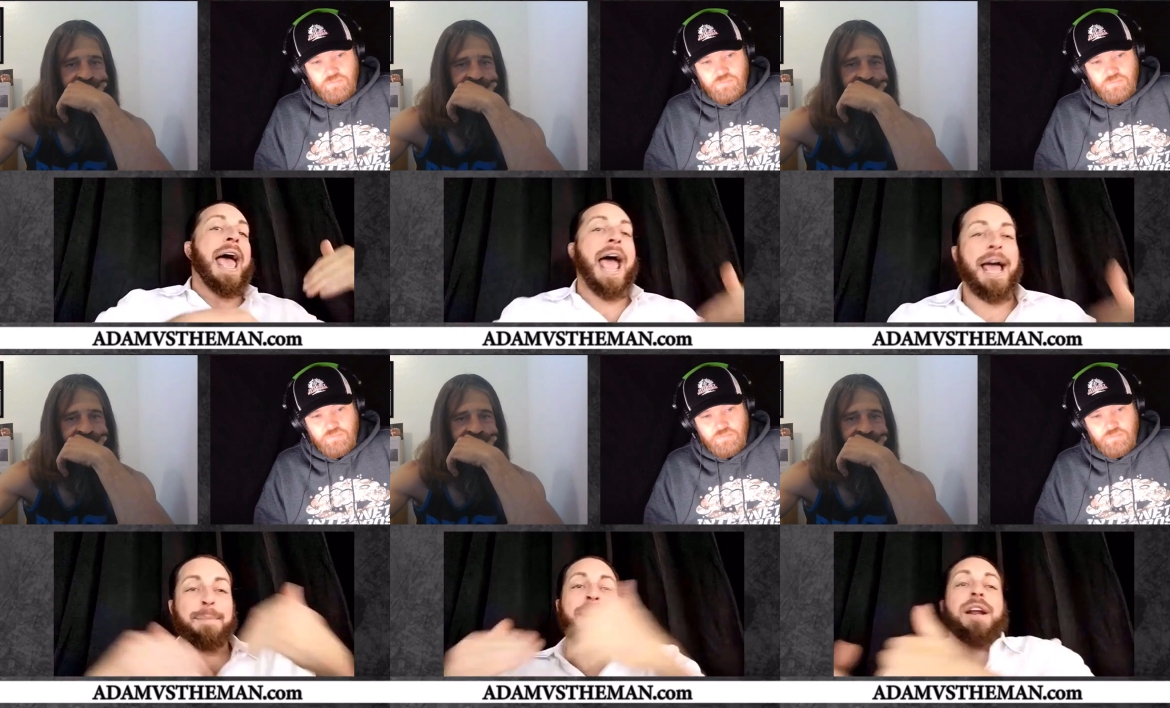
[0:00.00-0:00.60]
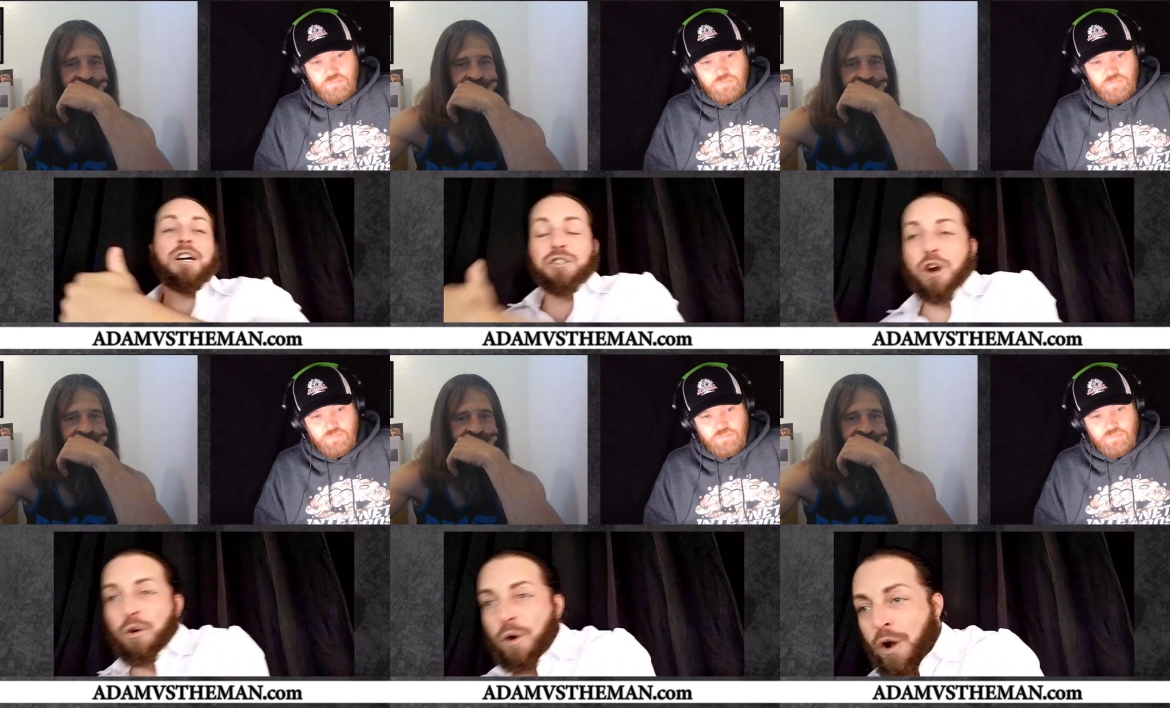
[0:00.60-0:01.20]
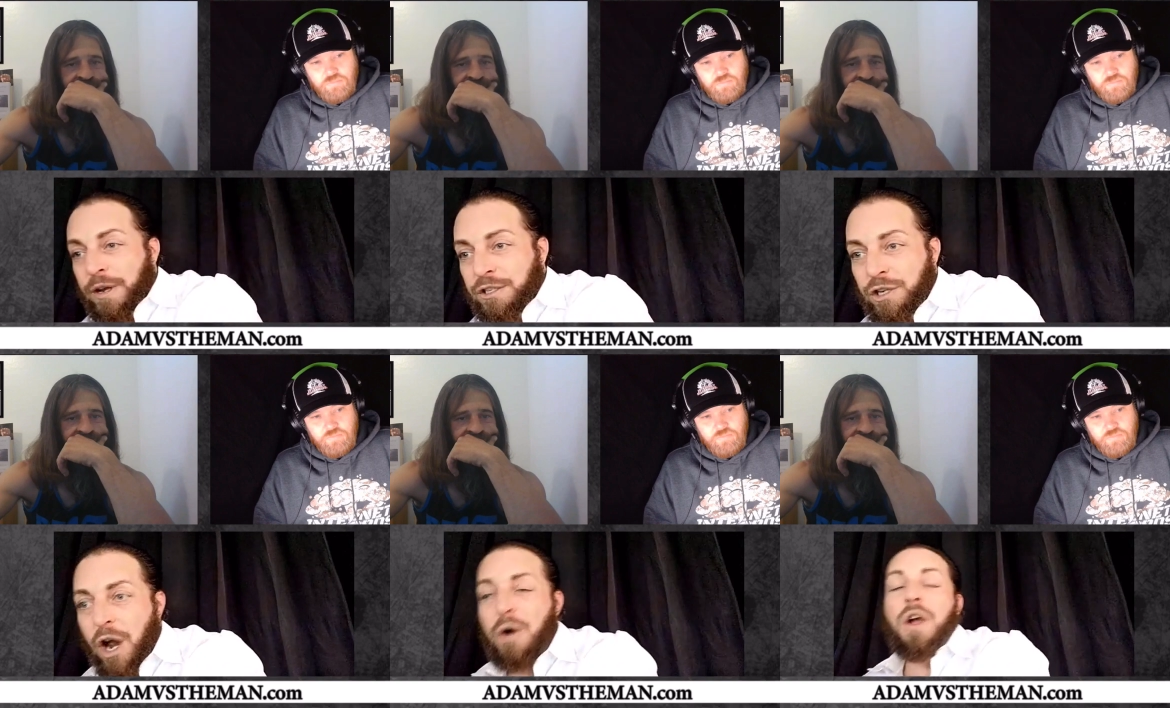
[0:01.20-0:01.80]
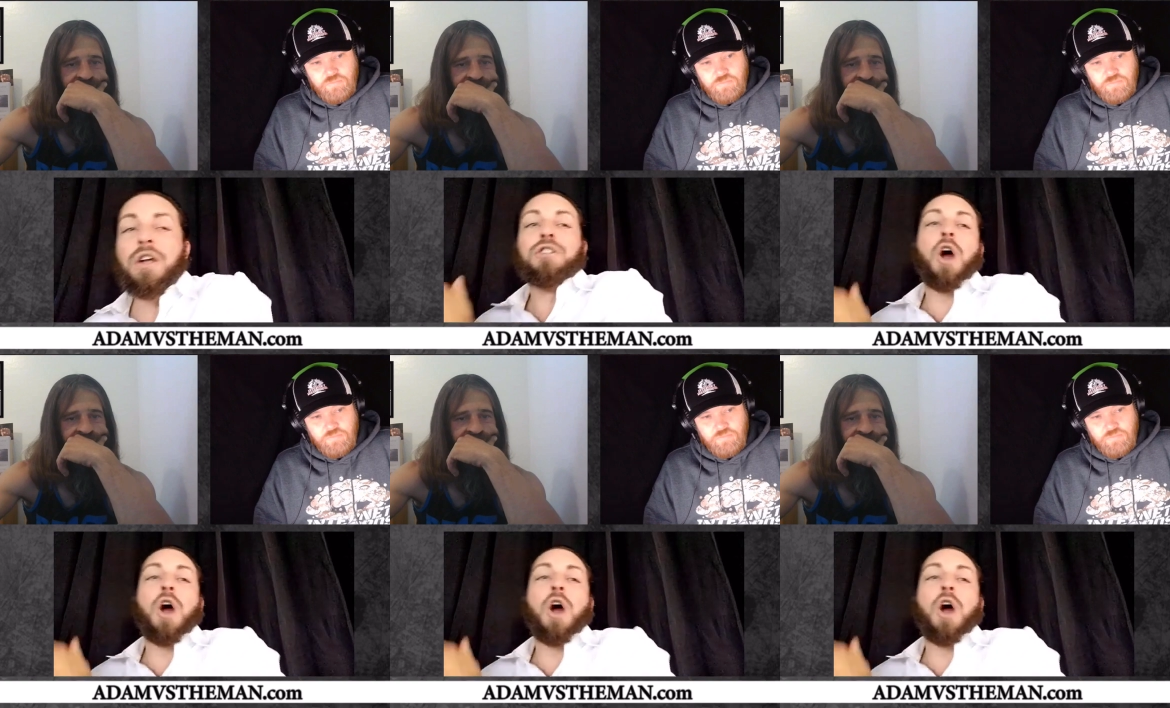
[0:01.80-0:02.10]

Speaker 1: had been on Joe Rogan's show.